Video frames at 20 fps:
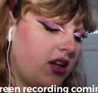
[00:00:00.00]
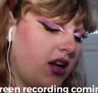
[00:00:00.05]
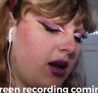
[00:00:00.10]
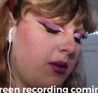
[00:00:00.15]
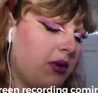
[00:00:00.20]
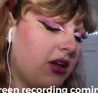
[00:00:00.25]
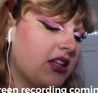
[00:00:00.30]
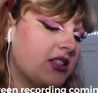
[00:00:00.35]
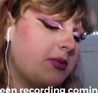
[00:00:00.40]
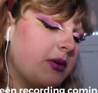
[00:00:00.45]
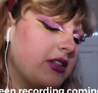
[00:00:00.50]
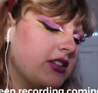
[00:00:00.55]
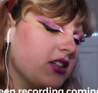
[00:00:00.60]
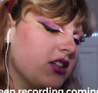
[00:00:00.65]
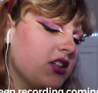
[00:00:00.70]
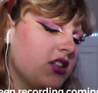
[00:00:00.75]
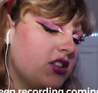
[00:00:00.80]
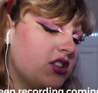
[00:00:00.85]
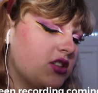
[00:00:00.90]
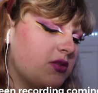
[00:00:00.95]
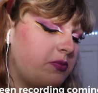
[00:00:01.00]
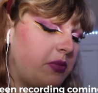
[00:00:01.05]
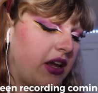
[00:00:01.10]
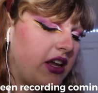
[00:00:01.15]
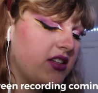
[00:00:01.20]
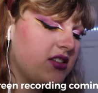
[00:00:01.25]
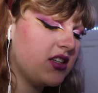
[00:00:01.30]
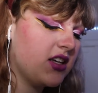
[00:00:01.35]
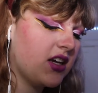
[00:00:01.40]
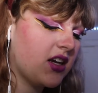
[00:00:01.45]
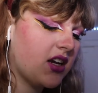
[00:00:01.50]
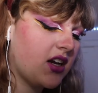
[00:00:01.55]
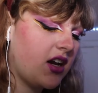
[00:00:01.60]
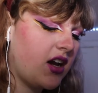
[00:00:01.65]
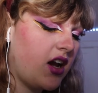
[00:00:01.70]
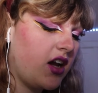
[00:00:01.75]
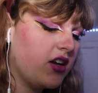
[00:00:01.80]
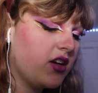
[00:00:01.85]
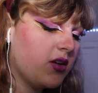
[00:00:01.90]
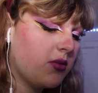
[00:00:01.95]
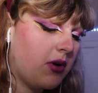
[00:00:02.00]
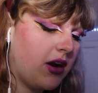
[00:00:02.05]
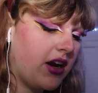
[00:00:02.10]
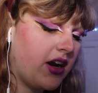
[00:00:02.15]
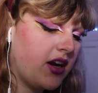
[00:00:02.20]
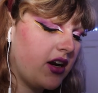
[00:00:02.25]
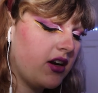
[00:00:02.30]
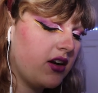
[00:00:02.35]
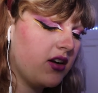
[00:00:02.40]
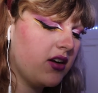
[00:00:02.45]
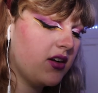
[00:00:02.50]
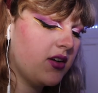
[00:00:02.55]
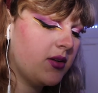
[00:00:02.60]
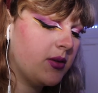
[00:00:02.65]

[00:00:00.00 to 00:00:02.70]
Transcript: I mean, it's basically just basic underwear